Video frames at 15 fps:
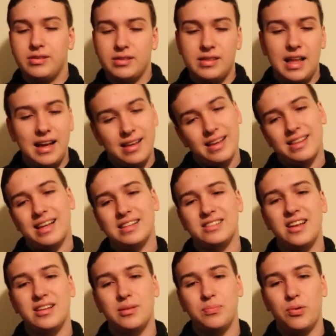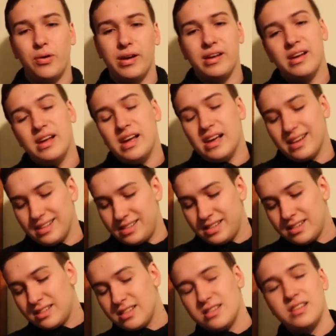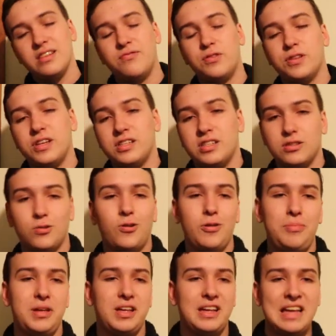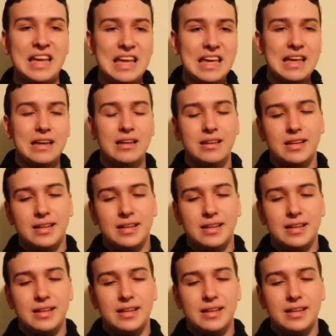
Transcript: That's not the point. Consistency for this is going to be key.